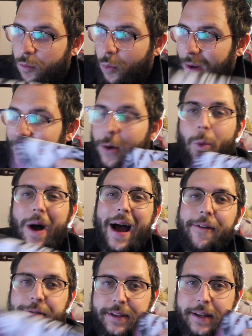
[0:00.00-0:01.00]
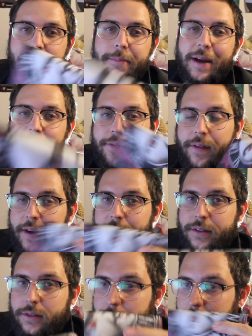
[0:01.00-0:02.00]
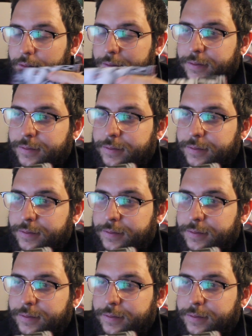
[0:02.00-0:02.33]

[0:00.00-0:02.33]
when I waft it in my face,